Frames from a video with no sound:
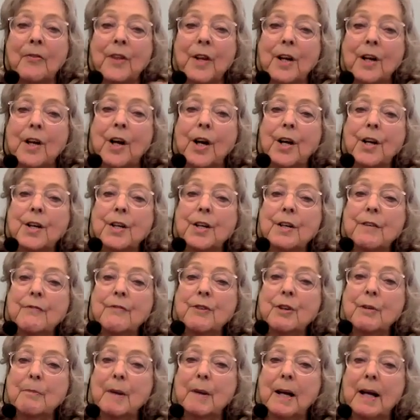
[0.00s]
the garden
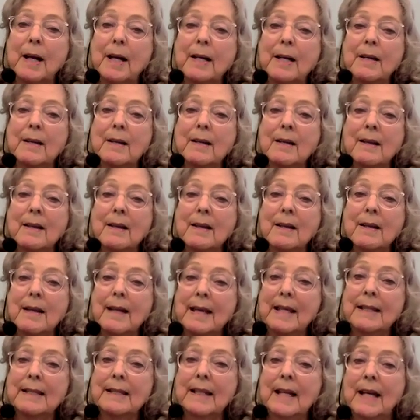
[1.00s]
of your mind
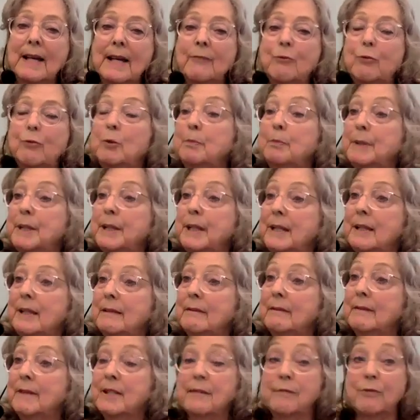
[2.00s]
and life will
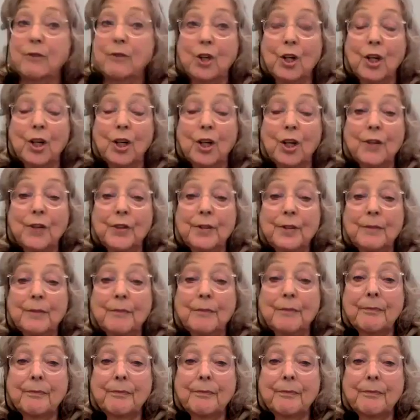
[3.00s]
be difficult.